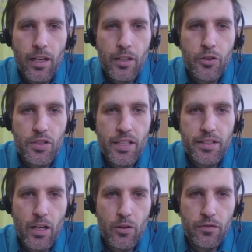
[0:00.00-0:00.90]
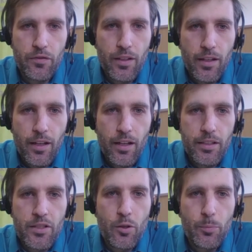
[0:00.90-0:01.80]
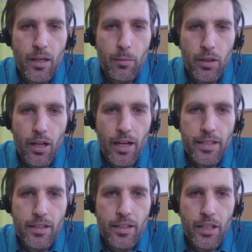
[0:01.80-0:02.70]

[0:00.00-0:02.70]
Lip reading: electricity tariff needs to be applied